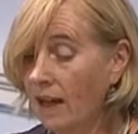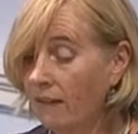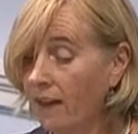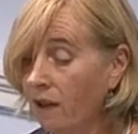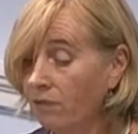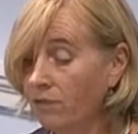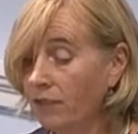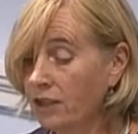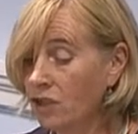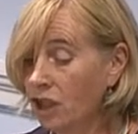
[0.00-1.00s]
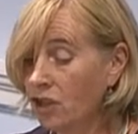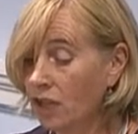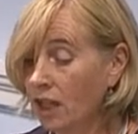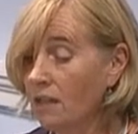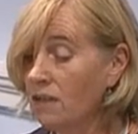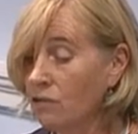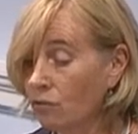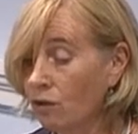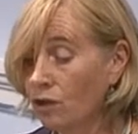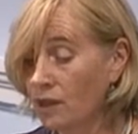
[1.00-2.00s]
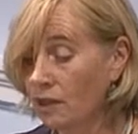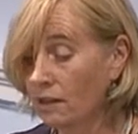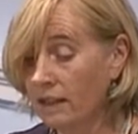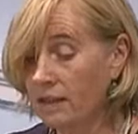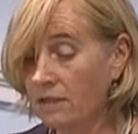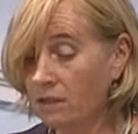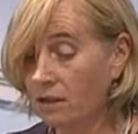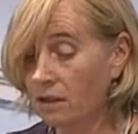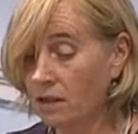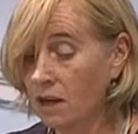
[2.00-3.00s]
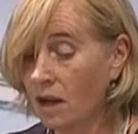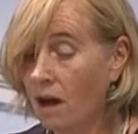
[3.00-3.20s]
and they often find change extraordinarily difficult,